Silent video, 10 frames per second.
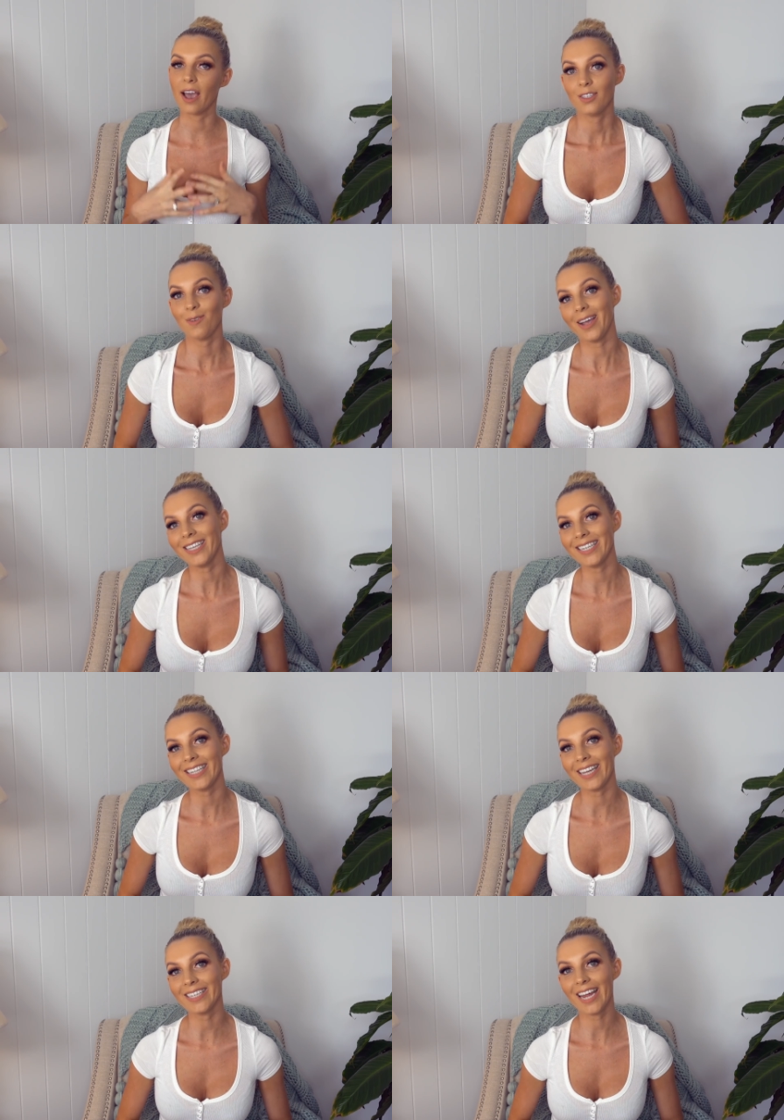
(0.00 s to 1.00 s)
So
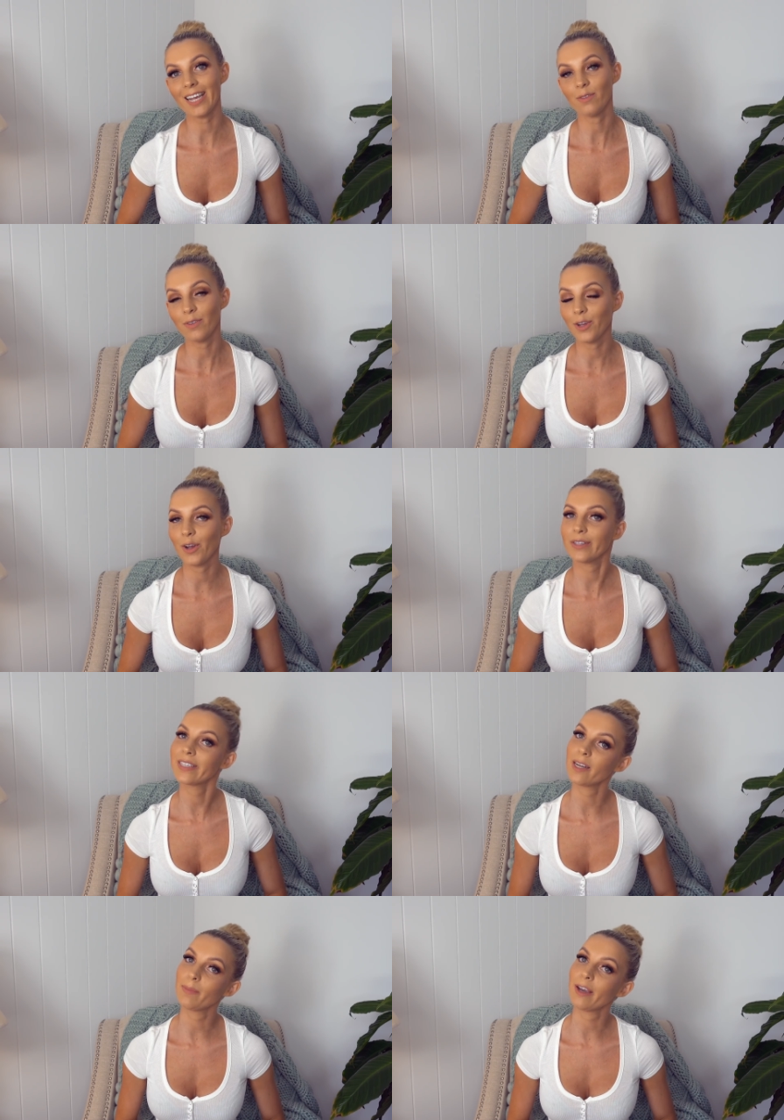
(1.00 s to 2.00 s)
basically today's video is
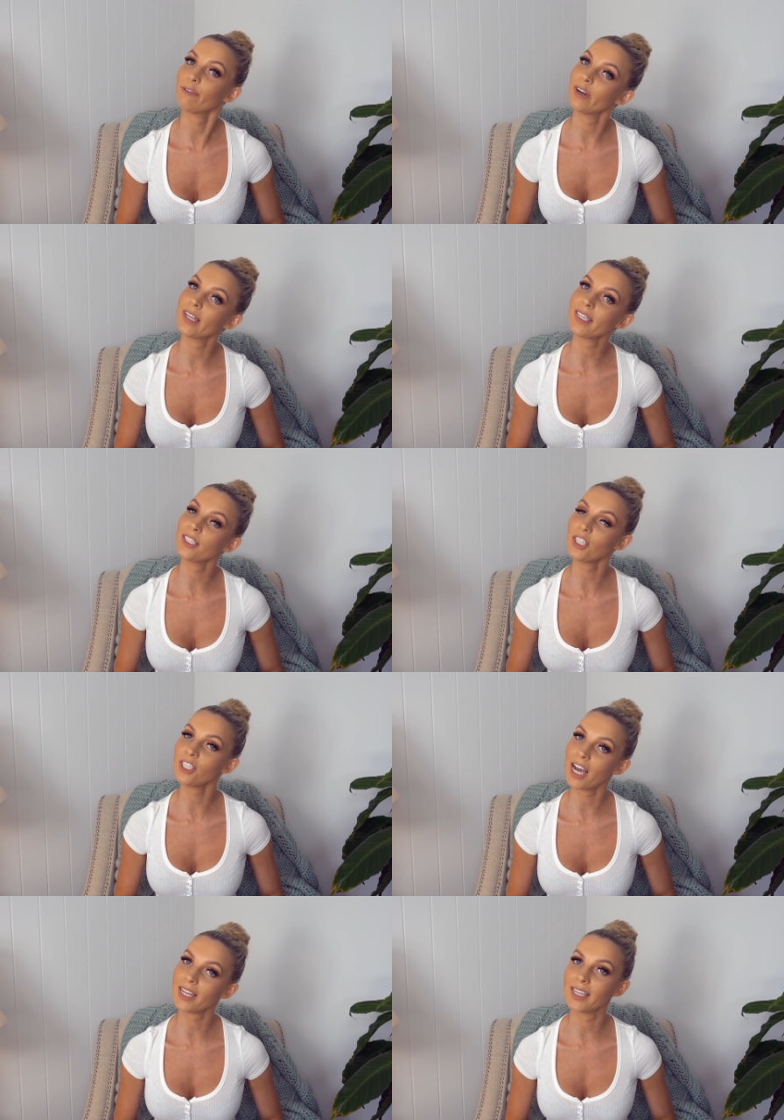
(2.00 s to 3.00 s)
going to be a friendly chit
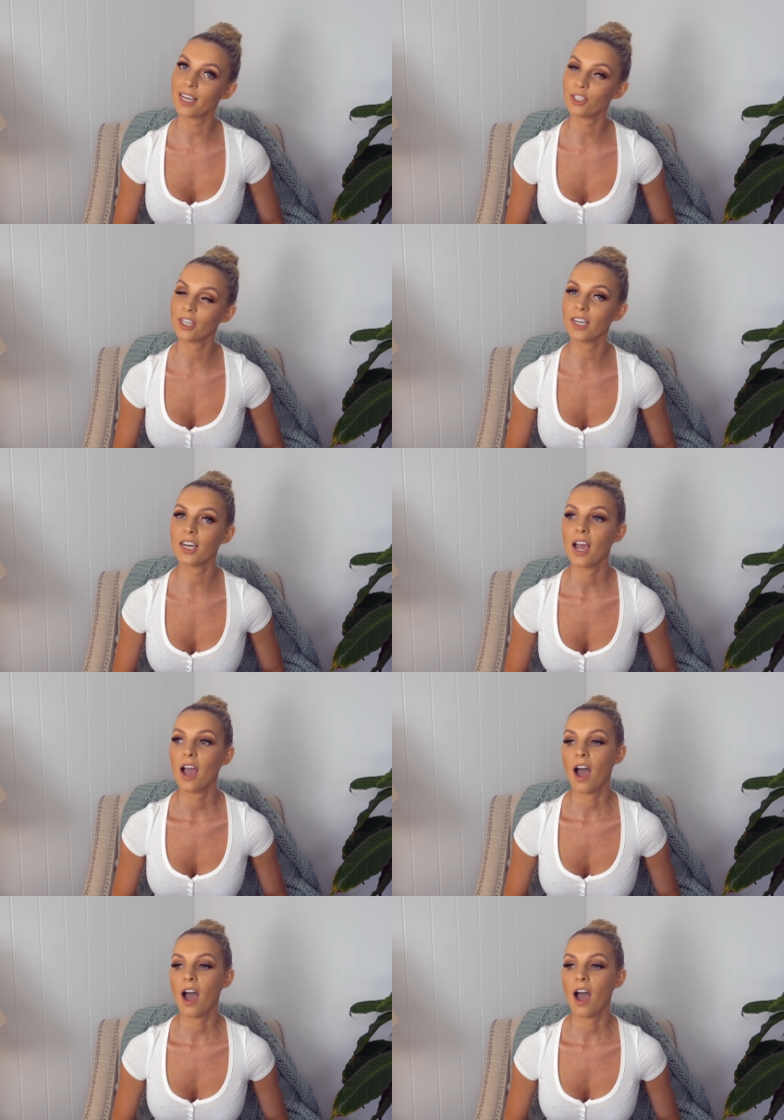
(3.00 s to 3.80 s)
chat session